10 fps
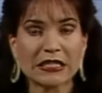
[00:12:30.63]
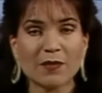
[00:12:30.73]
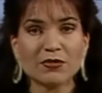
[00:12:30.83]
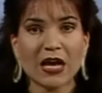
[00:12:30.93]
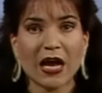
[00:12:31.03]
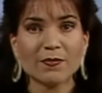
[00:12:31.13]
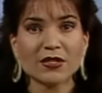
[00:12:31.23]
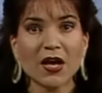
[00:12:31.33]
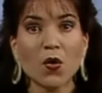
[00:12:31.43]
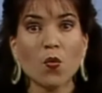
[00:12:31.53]

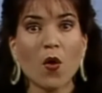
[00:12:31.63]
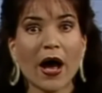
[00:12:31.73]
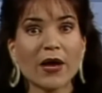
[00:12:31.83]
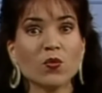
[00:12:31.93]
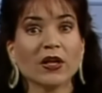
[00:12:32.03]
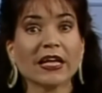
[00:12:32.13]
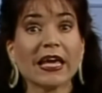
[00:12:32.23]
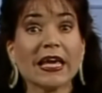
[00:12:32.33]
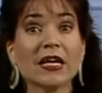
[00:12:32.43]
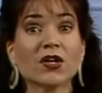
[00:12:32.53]
Sometimes y
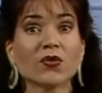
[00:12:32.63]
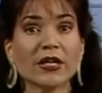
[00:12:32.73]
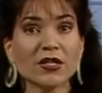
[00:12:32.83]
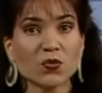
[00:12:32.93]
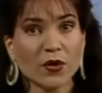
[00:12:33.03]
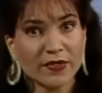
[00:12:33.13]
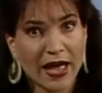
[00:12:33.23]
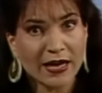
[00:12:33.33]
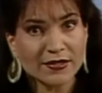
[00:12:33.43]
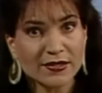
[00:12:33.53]
will increase
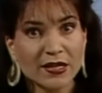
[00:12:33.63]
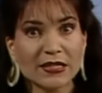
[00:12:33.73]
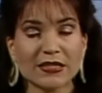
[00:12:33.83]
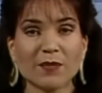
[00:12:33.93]
with x,